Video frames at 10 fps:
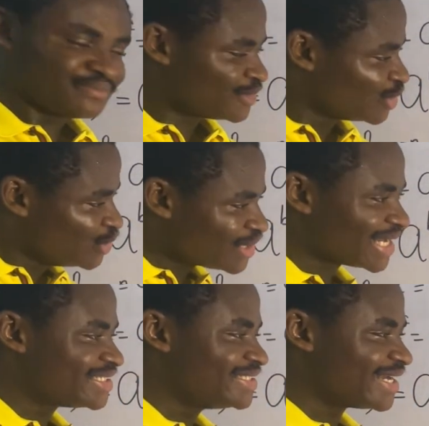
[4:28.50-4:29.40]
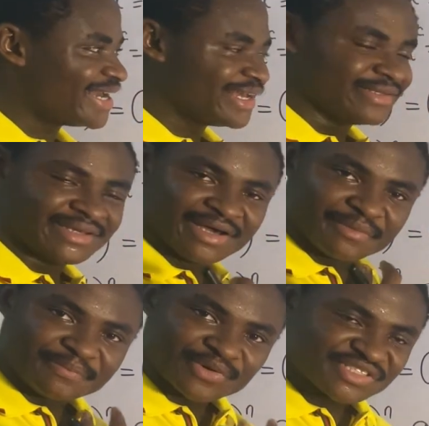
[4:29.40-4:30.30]
So look at it again,
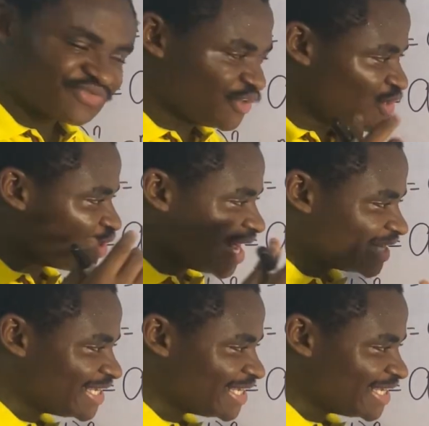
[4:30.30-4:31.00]
pause the video at